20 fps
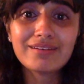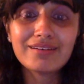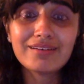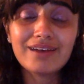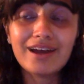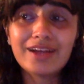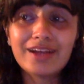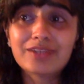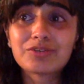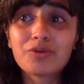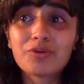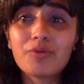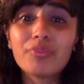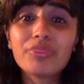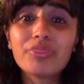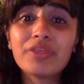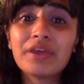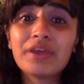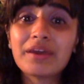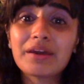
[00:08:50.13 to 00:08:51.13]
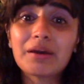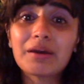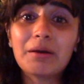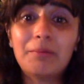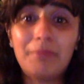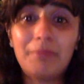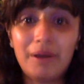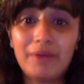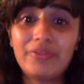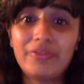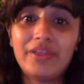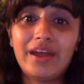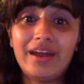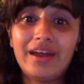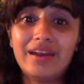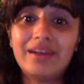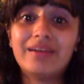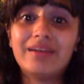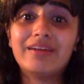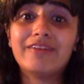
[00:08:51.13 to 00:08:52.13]
I don't think about that
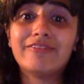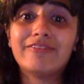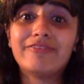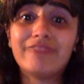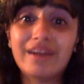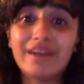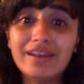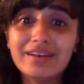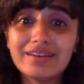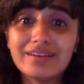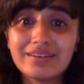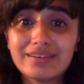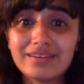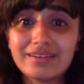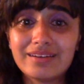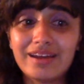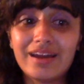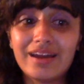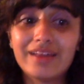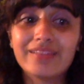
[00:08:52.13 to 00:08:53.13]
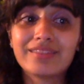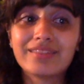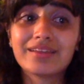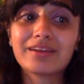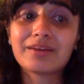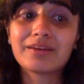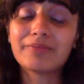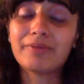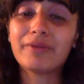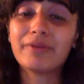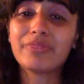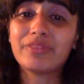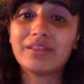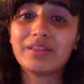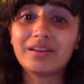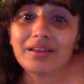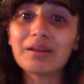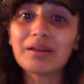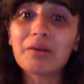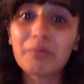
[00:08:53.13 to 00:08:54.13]
event. I think about the
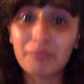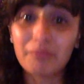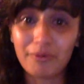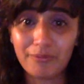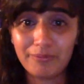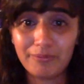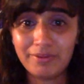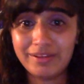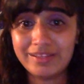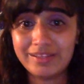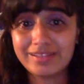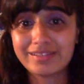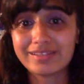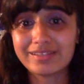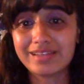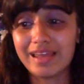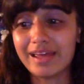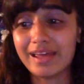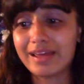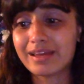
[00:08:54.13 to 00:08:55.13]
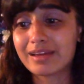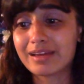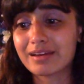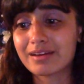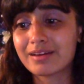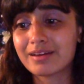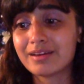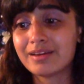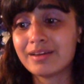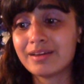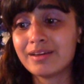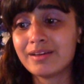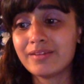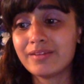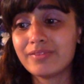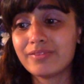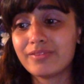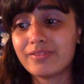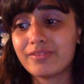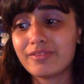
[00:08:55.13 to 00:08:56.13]
little moments, like
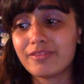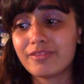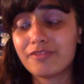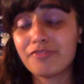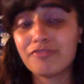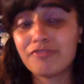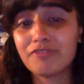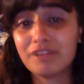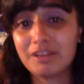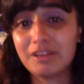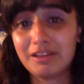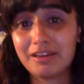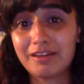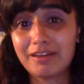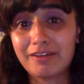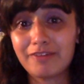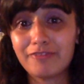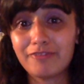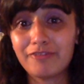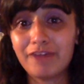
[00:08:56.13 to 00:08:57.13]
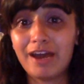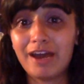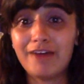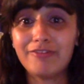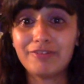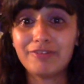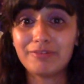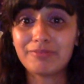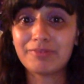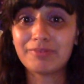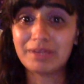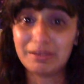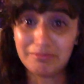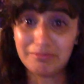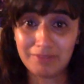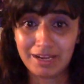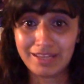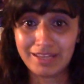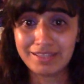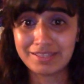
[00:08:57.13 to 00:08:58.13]
the feeling of having peed
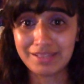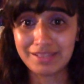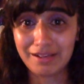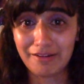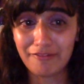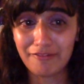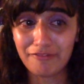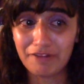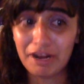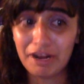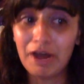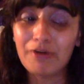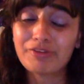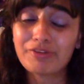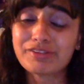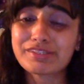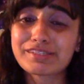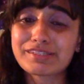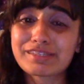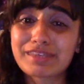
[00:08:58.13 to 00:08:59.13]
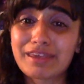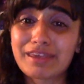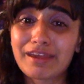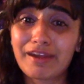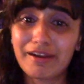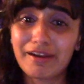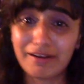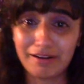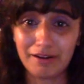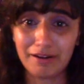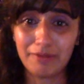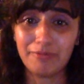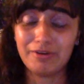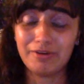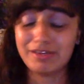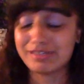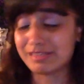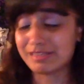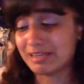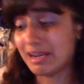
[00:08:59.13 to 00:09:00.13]
myself, and how scared I
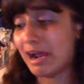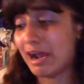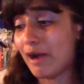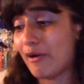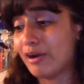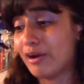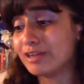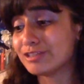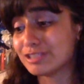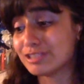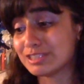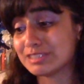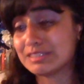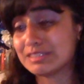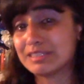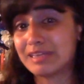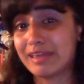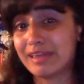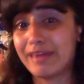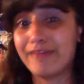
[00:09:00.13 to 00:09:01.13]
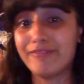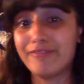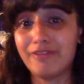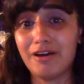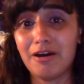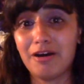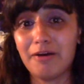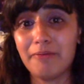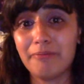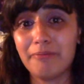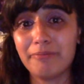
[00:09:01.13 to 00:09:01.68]
was, and how I just gave up.